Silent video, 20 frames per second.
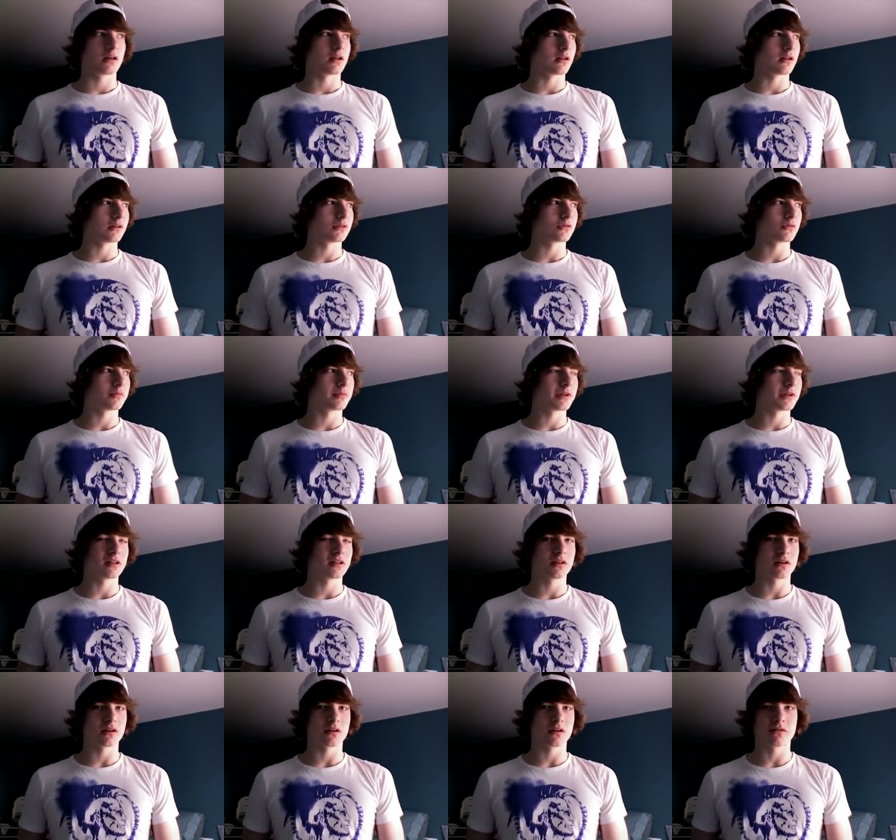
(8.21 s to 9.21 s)
a little
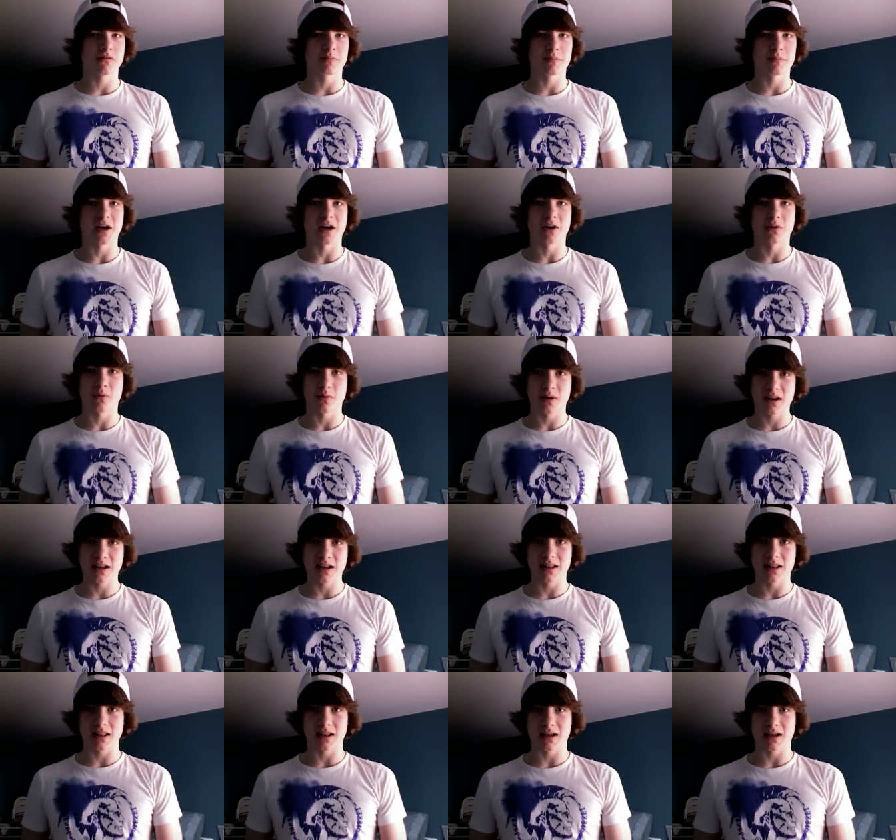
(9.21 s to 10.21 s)
bit of my
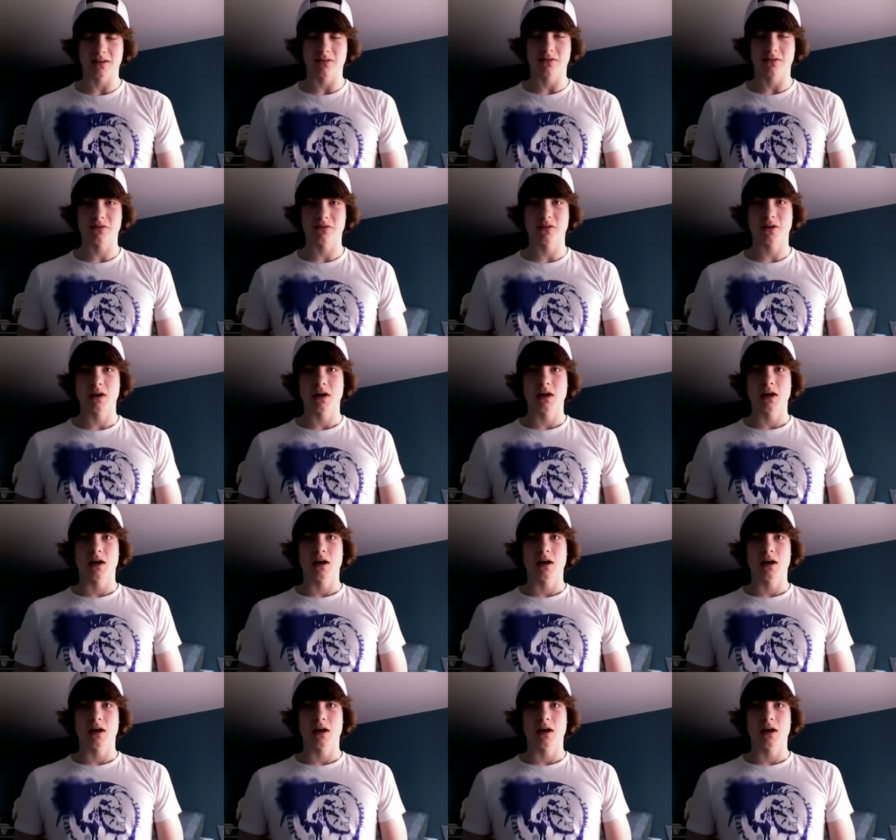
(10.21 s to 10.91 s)
real life.